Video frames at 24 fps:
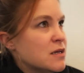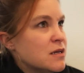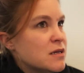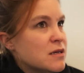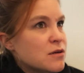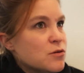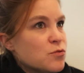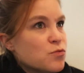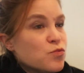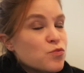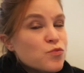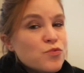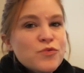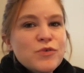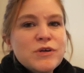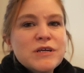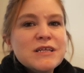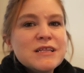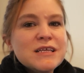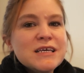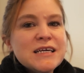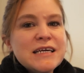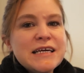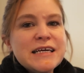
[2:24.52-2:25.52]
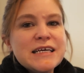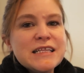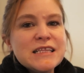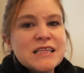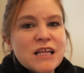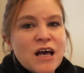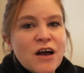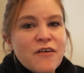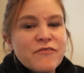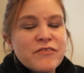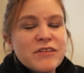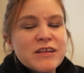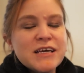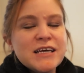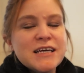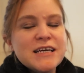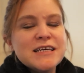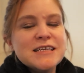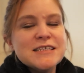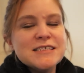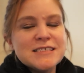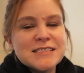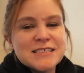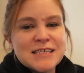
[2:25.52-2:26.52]
really
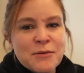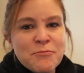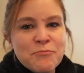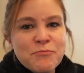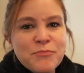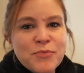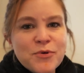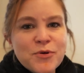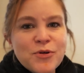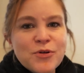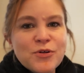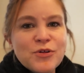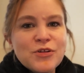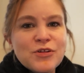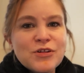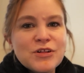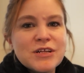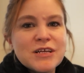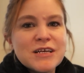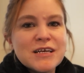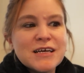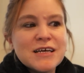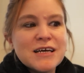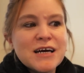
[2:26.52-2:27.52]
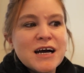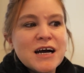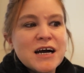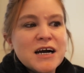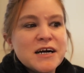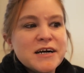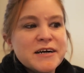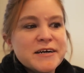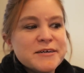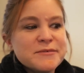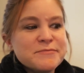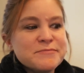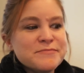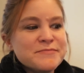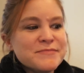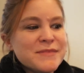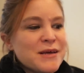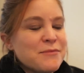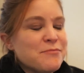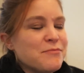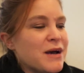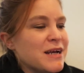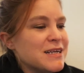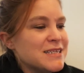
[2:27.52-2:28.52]
lovely, simple,
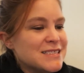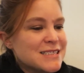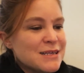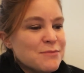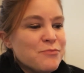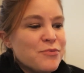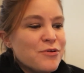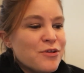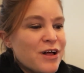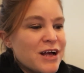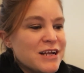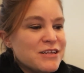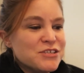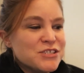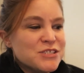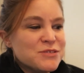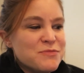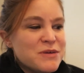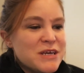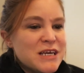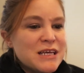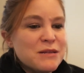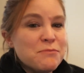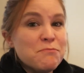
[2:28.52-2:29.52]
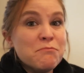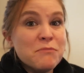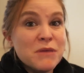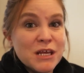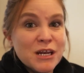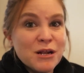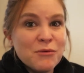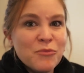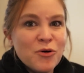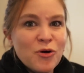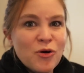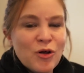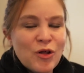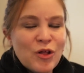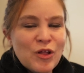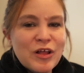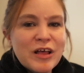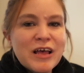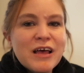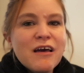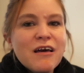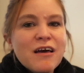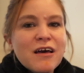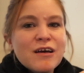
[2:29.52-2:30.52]
and by simple I just mean minimal
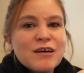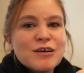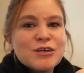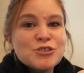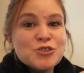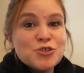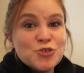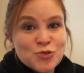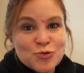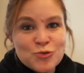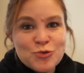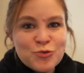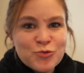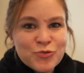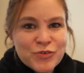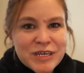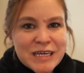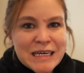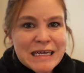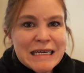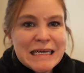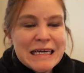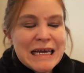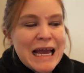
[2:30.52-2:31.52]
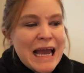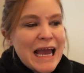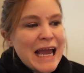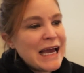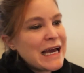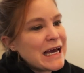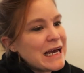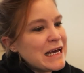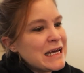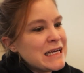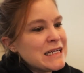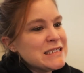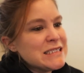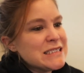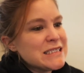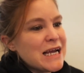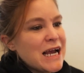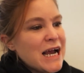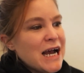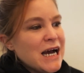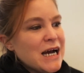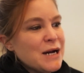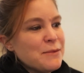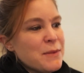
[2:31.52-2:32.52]
jewelry, and
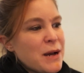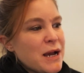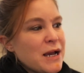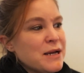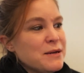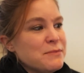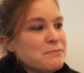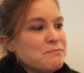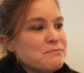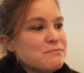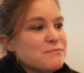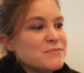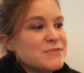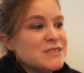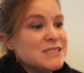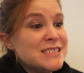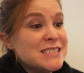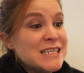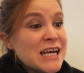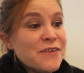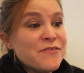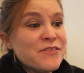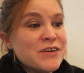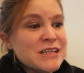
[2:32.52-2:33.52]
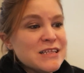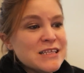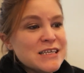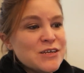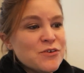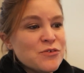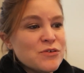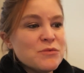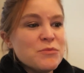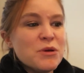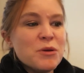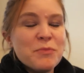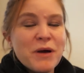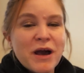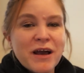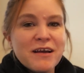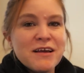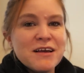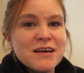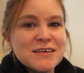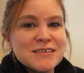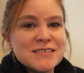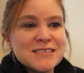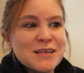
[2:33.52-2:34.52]
I'm definitely going to be
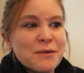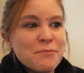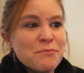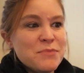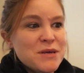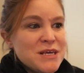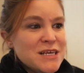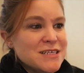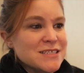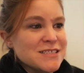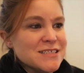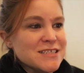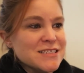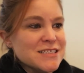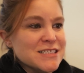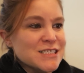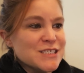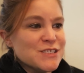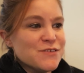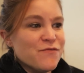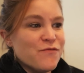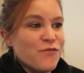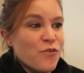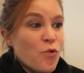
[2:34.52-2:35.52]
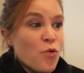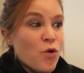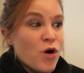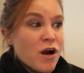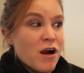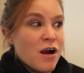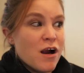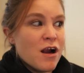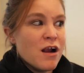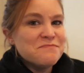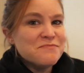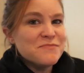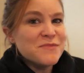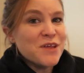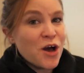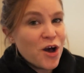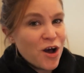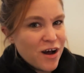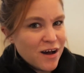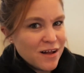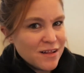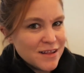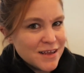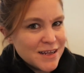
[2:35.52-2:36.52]
buying some pieces for the
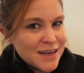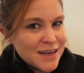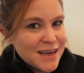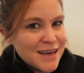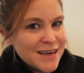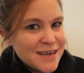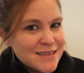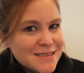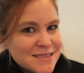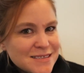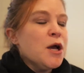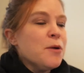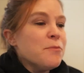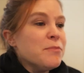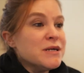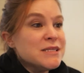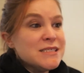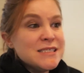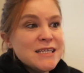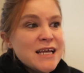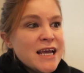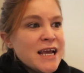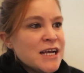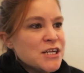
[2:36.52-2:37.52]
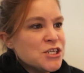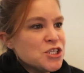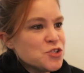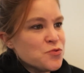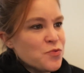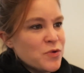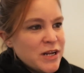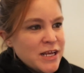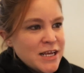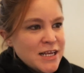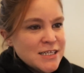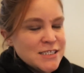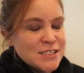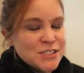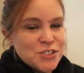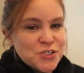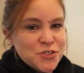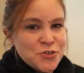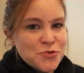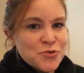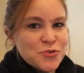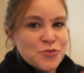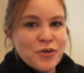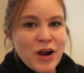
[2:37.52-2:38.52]
holidays. But today I just went in
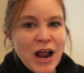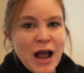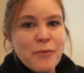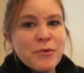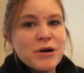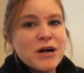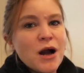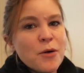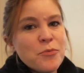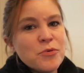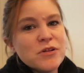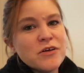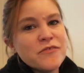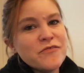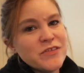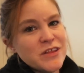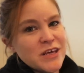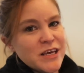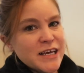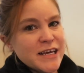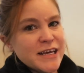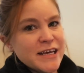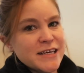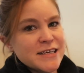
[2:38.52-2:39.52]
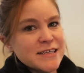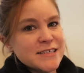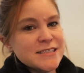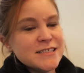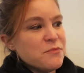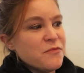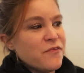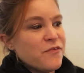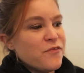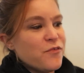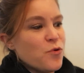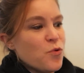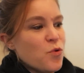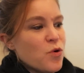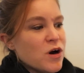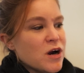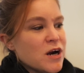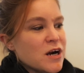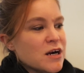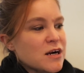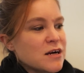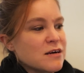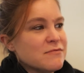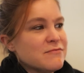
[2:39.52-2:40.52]
to grab a couple of things
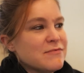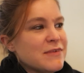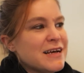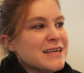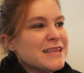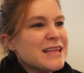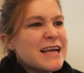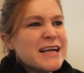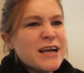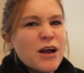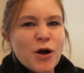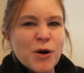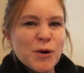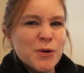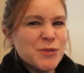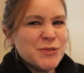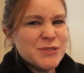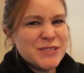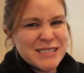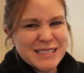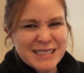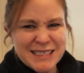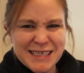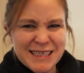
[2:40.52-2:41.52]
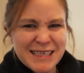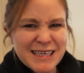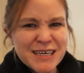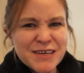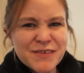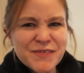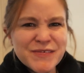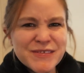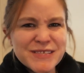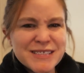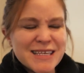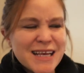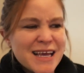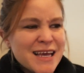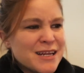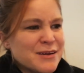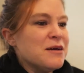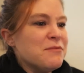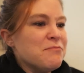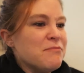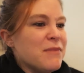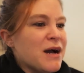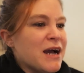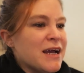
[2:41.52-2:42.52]
I like host gifts
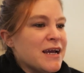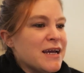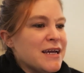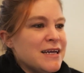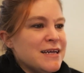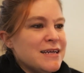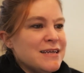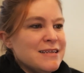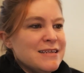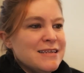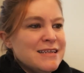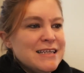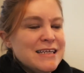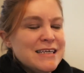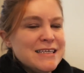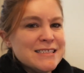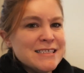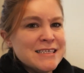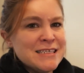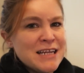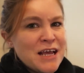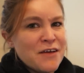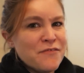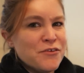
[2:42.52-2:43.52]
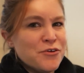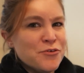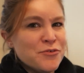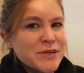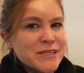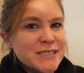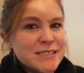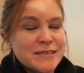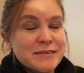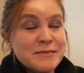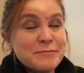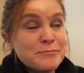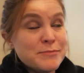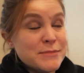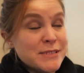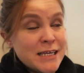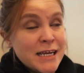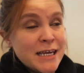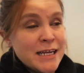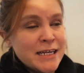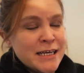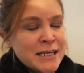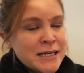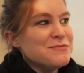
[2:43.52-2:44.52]
and my niece and nephew in
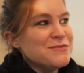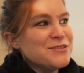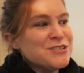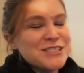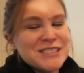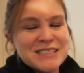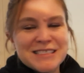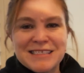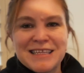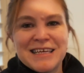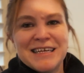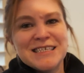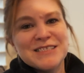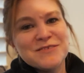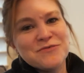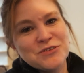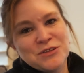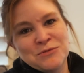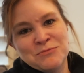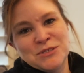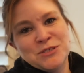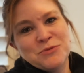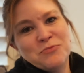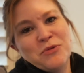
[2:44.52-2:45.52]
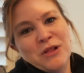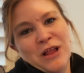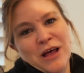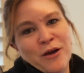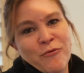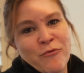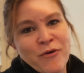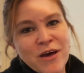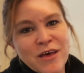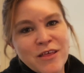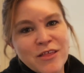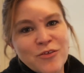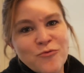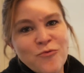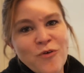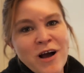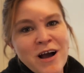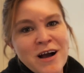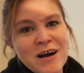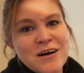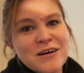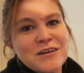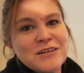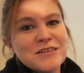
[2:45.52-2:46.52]
dating, just things for them to play with
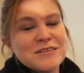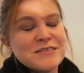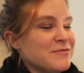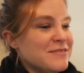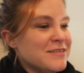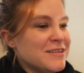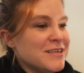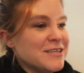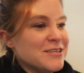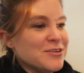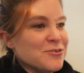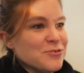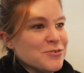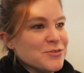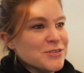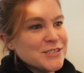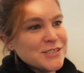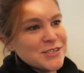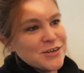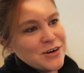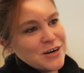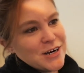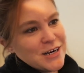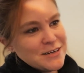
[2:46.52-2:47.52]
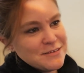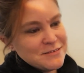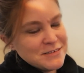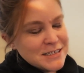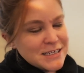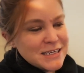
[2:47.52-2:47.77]
while the adults are